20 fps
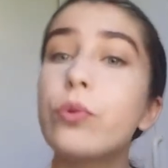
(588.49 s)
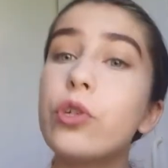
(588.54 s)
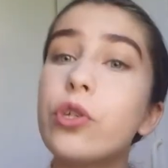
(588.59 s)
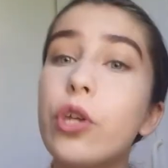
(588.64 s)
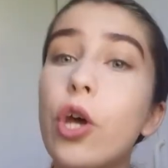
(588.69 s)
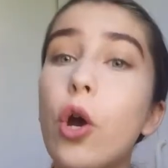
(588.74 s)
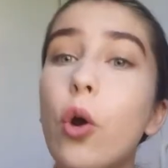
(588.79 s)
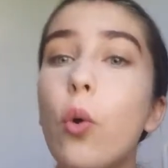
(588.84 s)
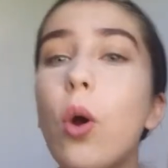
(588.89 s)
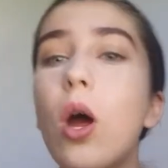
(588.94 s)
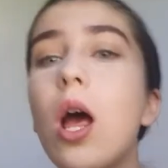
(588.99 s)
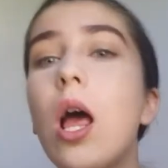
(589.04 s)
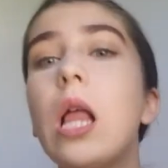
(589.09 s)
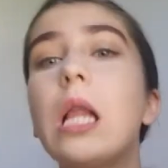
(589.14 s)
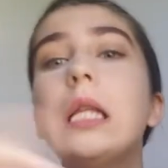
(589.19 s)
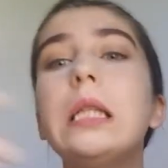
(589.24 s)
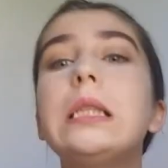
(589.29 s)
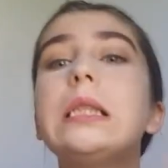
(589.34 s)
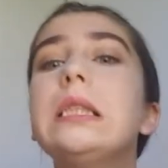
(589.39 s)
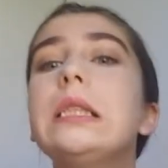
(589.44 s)
So,
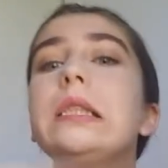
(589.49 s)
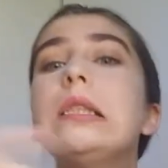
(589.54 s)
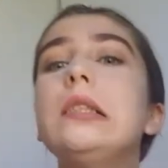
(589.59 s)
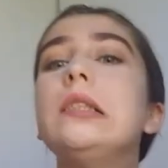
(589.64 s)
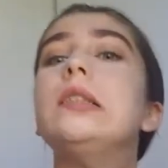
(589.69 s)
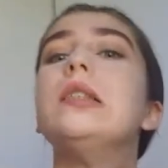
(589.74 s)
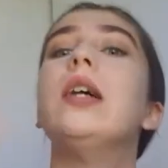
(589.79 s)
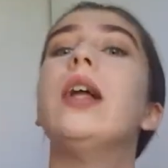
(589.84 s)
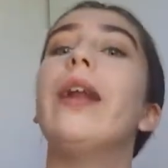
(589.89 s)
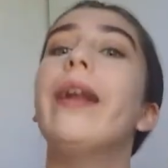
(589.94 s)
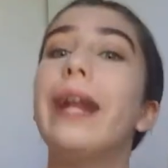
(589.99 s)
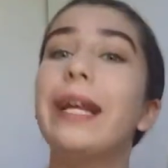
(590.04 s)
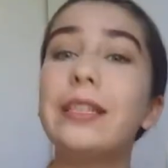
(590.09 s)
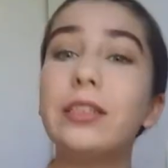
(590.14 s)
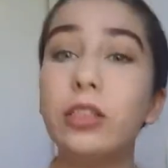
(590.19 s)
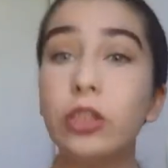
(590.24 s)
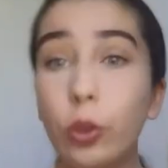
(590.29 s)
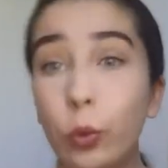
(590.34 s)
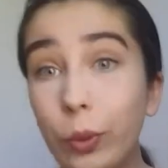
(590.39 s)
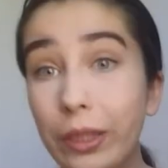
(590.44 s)

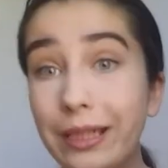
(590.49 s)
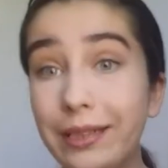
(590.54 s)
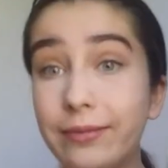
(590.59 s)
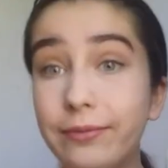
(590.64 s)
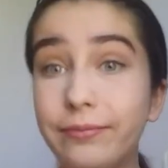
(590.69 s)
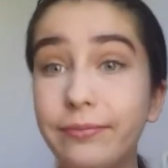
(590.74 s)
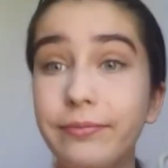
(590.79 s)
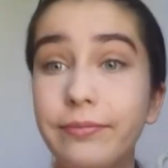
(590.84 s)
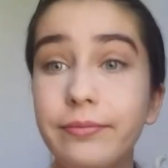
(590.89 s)
let's do it.